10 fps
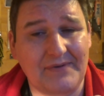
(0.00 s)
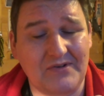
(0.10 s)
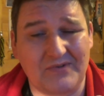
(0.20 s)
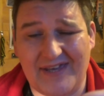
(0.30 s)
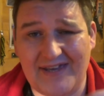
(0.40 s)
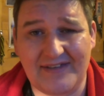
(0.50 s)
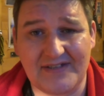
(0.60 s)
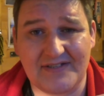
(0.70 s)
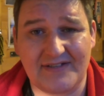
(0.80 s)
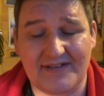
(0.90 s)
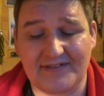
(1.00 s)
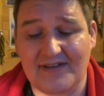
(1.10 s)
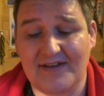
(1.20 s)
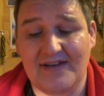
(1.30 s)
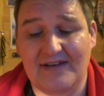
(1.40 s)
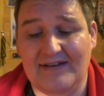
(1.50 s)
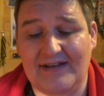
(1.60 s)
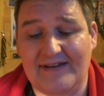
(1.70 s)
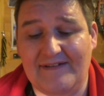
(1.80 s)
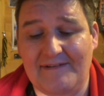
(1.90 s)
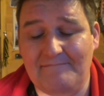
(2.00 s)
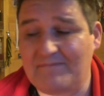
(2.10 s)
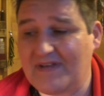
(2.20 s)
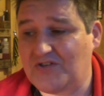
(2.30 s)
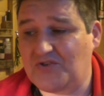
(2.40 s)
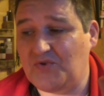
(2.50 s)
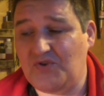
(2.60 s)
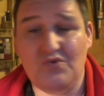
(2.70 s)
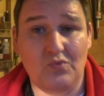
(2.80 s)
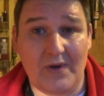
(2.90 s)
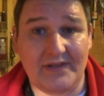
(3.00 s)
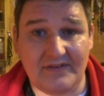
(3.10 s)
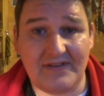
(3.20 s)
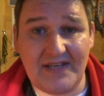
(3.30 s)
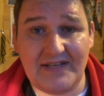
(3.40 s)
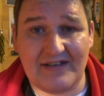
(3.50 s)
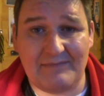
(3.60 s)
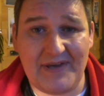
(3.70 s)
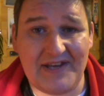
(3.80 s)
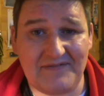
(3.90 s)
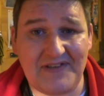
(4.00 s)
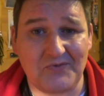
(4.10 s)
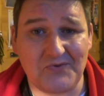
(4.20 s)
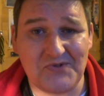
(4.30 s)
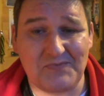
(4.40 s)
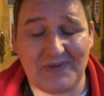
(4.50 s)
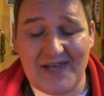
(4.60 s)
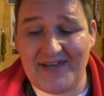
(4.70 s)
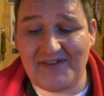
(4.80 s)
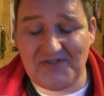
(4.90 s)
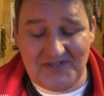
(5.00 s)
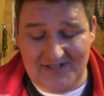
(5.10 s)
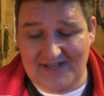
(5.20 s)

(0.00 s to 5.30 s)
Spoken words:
you know, can get stuck. So you will need a pair of needle nose pliers.